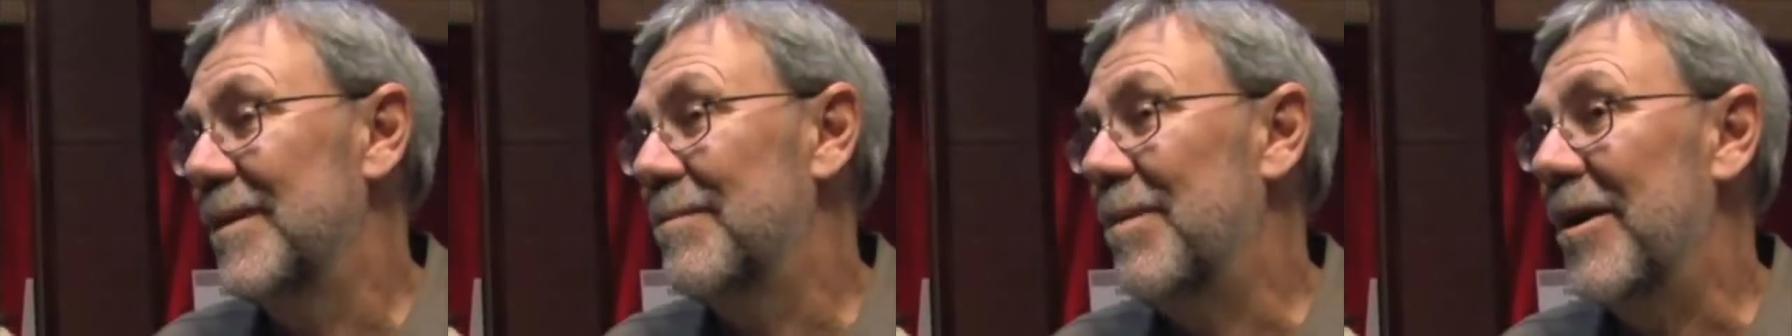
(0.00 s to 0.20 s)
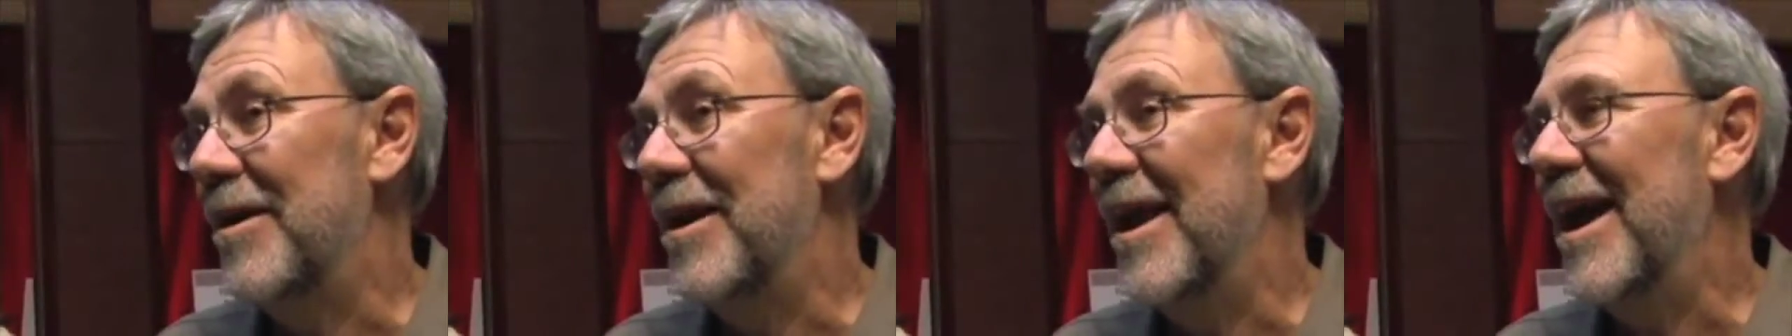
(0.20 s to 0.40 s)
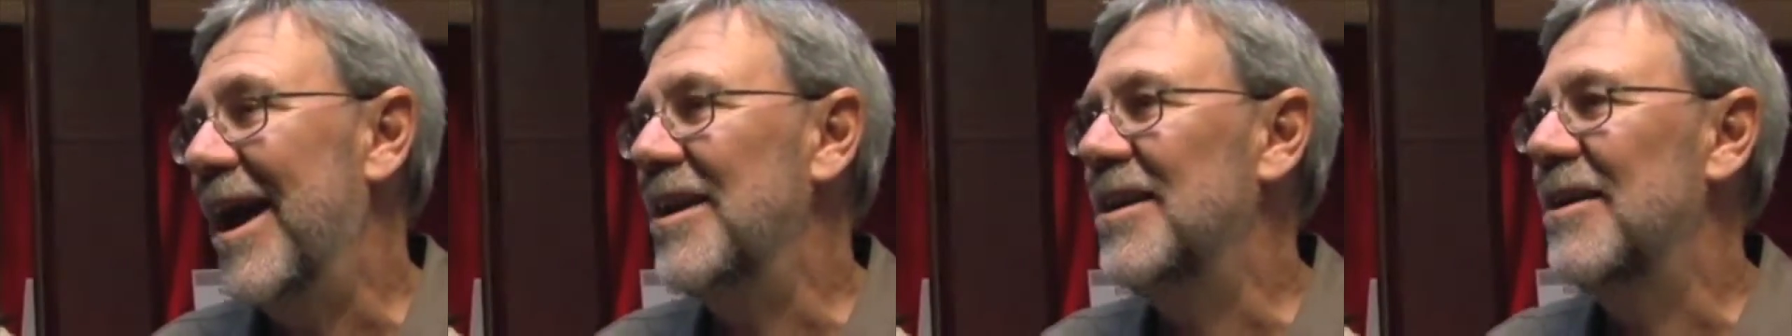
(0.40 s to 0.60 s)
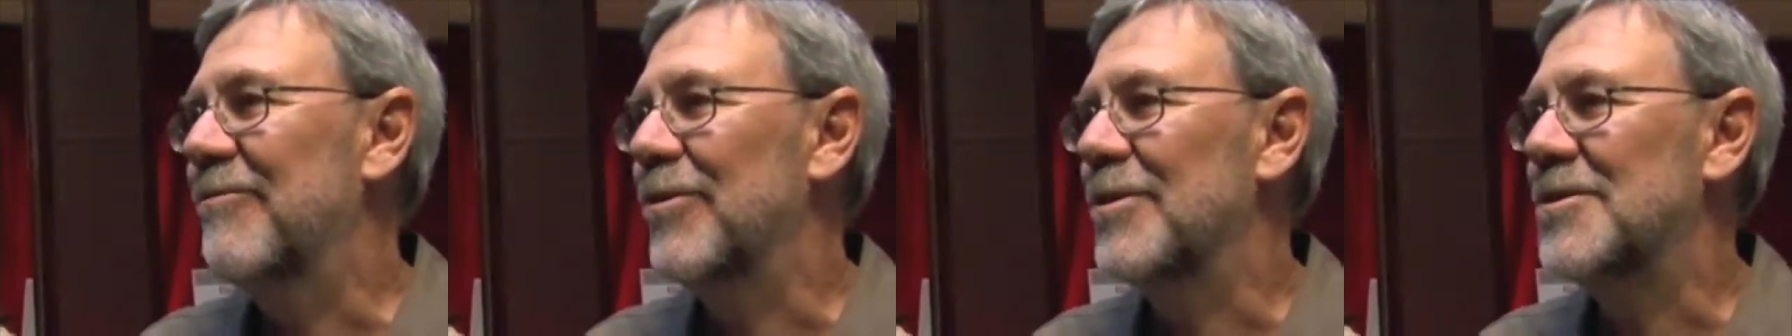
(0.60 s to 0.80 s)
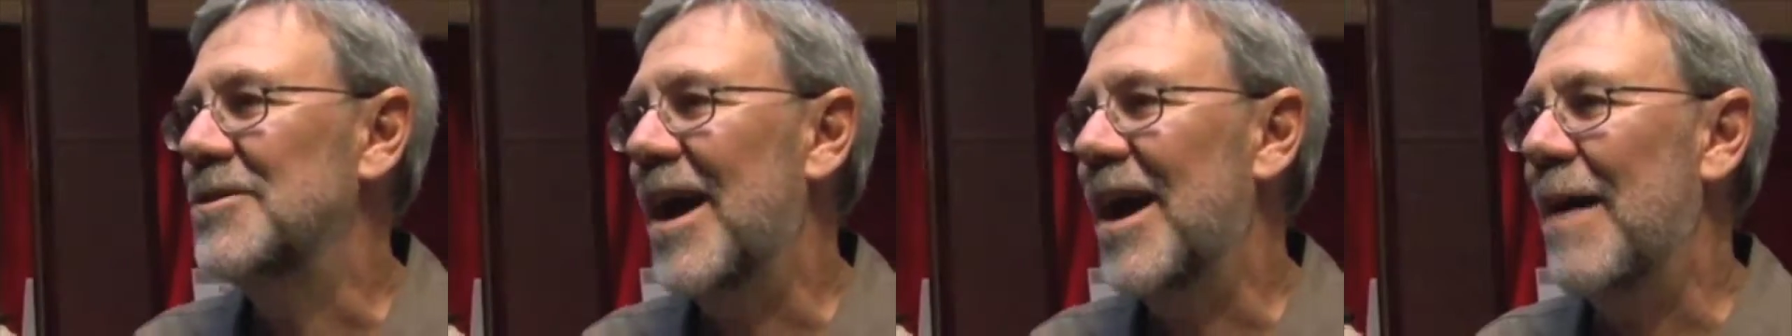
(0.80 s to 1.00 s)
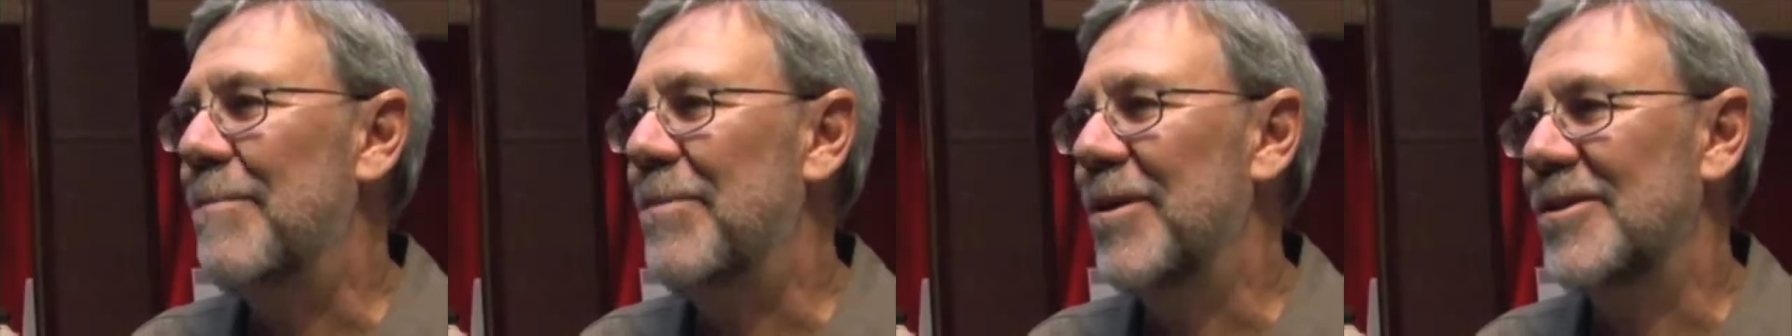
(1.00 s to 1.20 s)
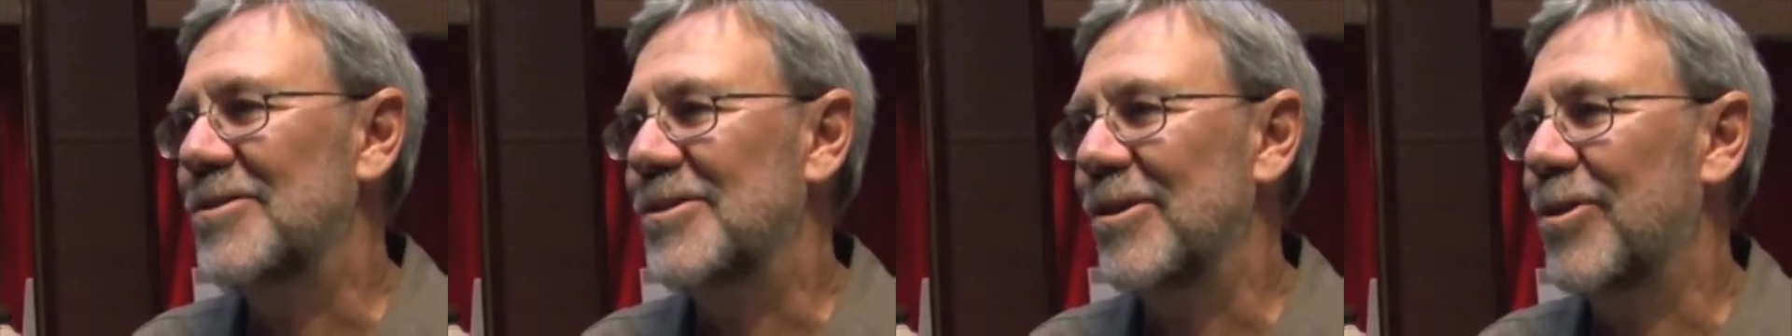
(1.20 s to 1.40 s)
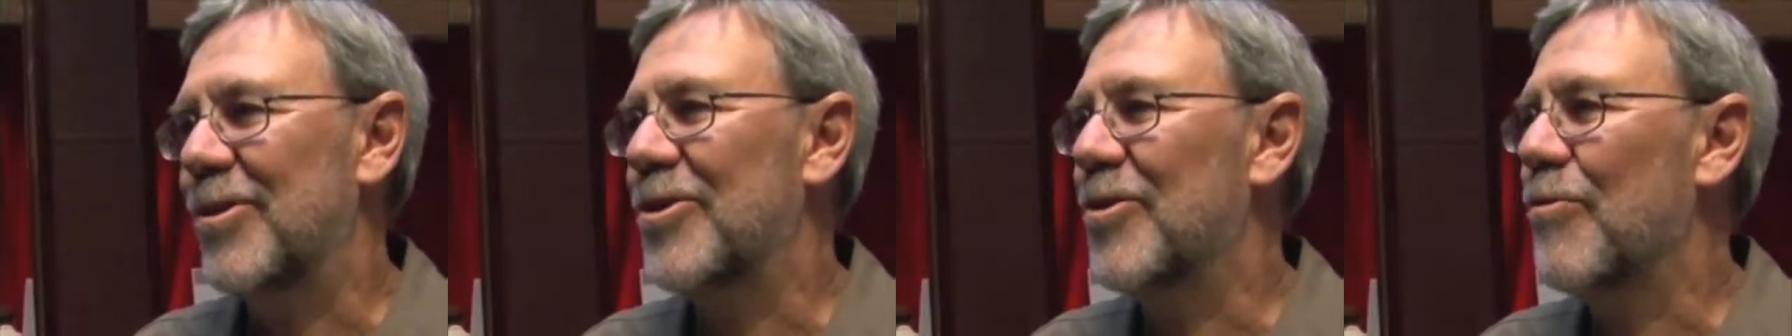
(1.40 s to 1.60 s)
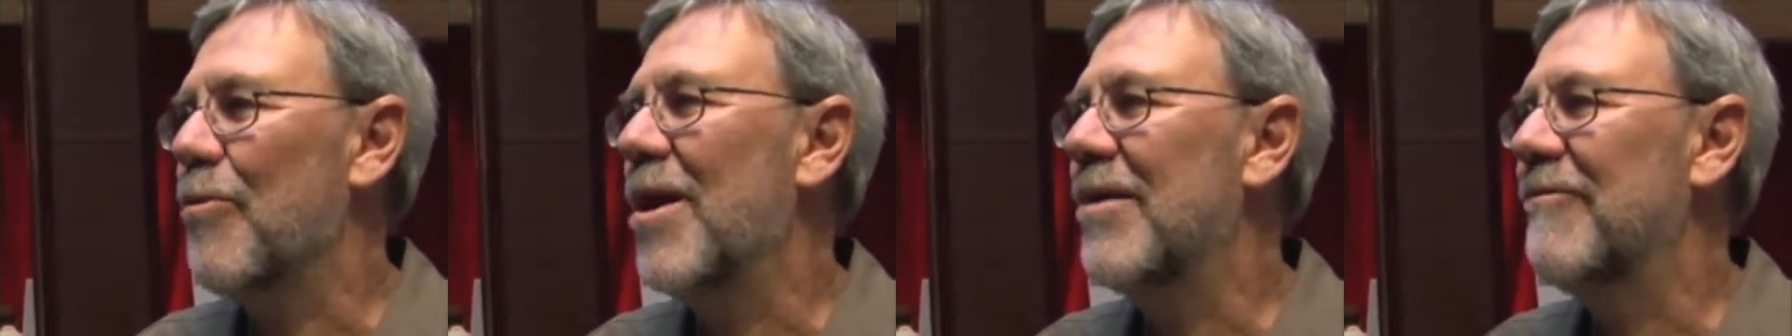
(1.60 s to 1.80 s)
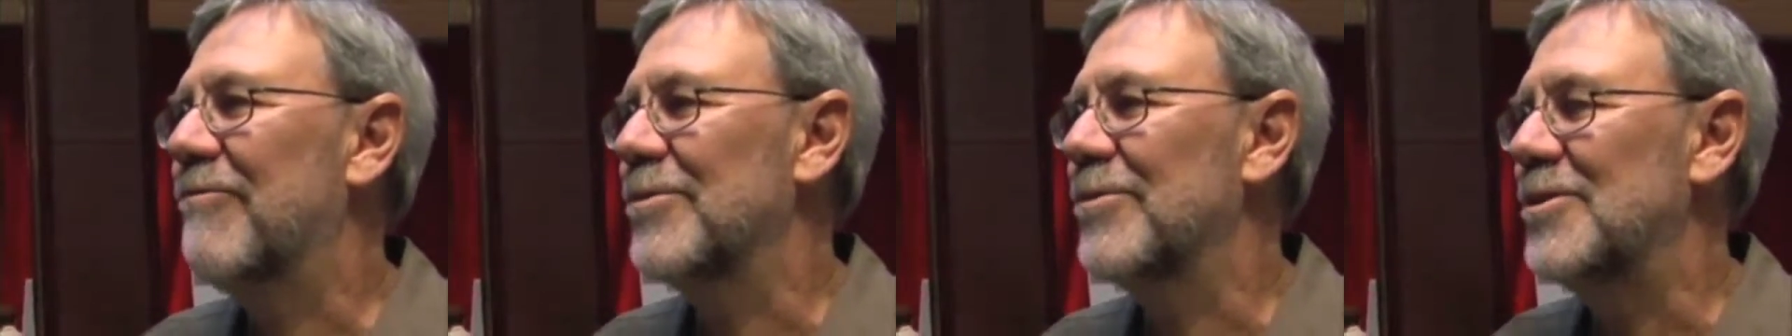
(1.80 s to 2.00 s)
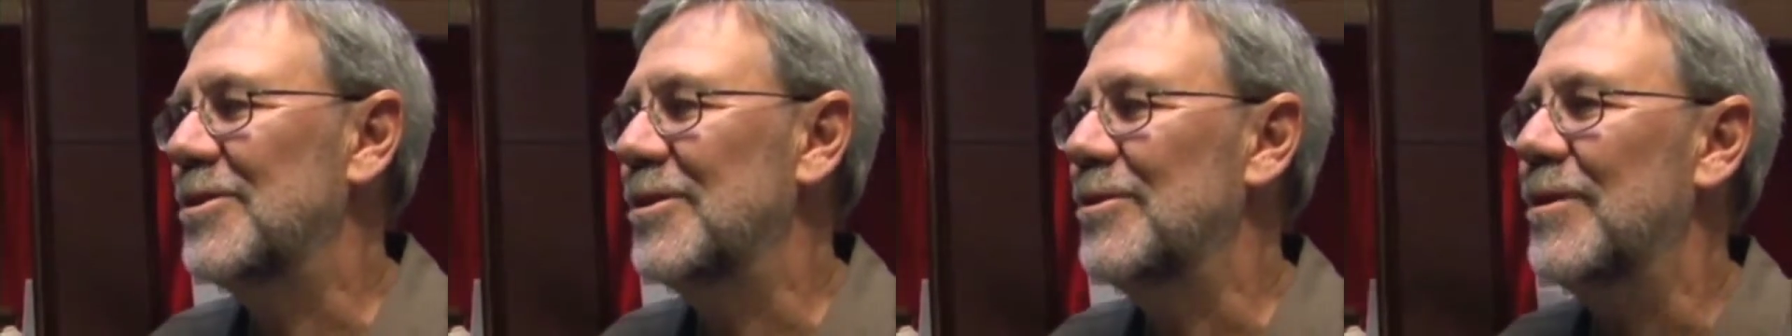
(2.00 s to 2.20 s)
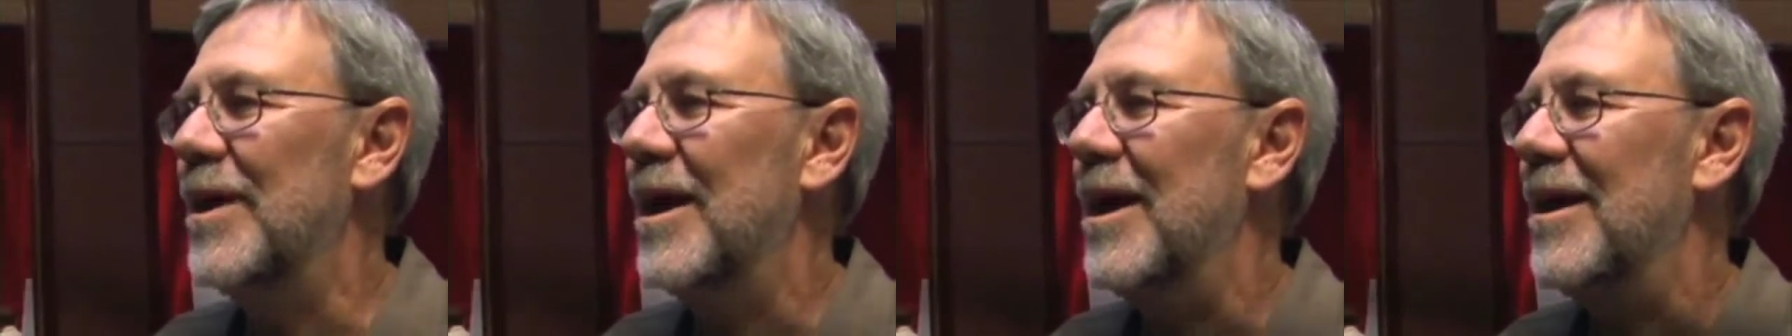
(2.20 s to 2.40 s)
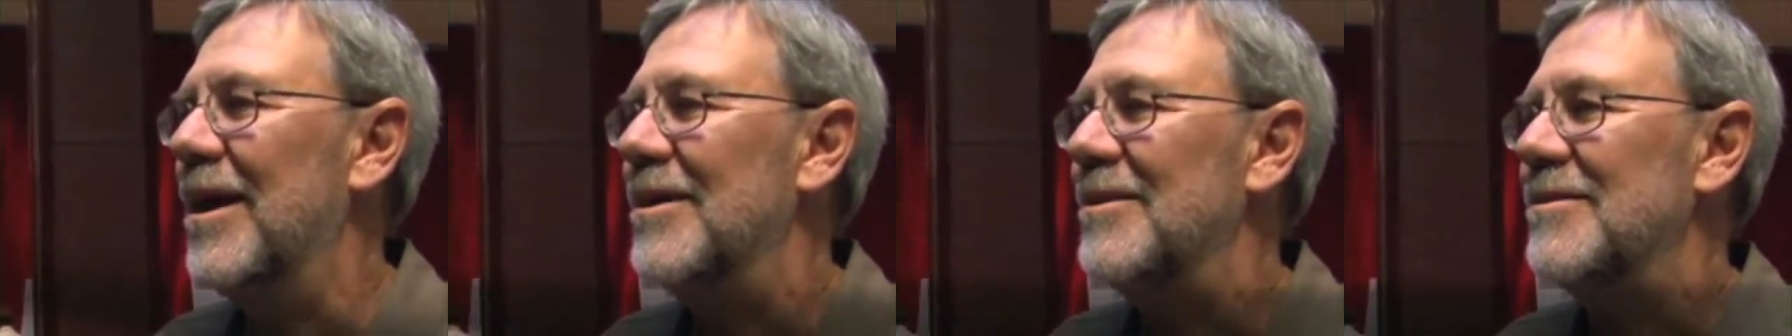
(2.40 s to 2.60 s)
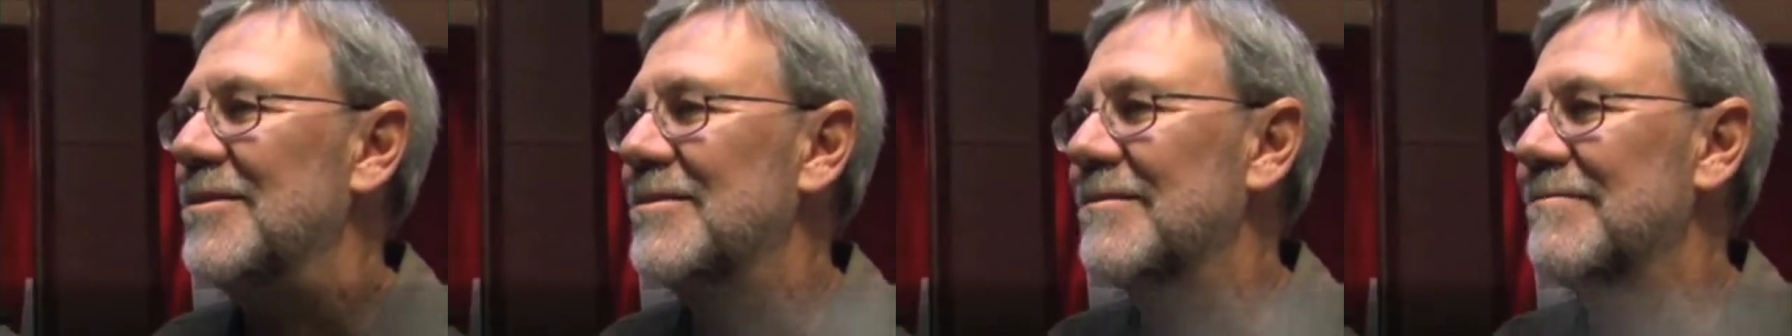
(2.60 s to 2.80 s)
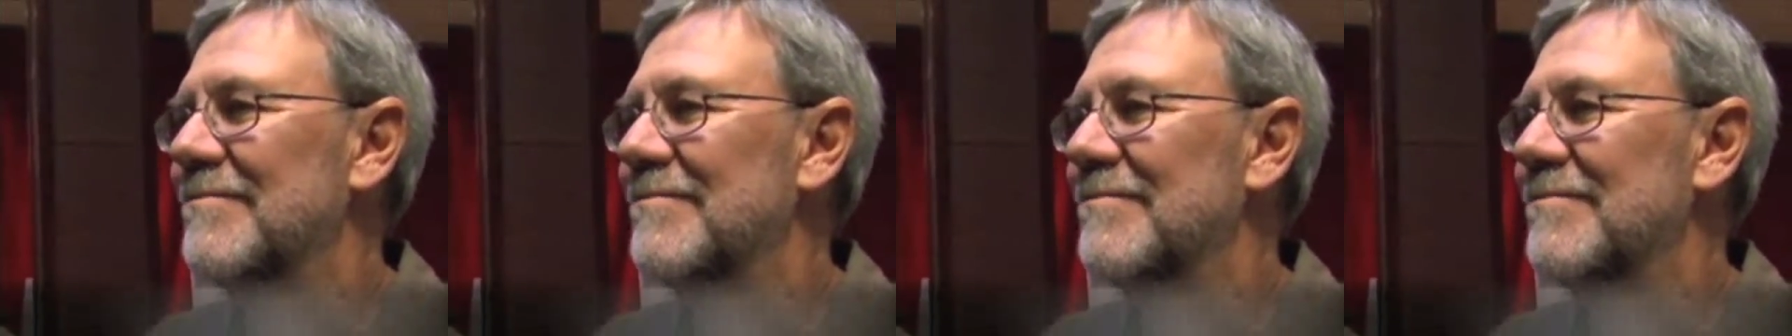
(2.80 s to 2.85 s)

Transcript: about 9 different topics that are going to run for 2 days.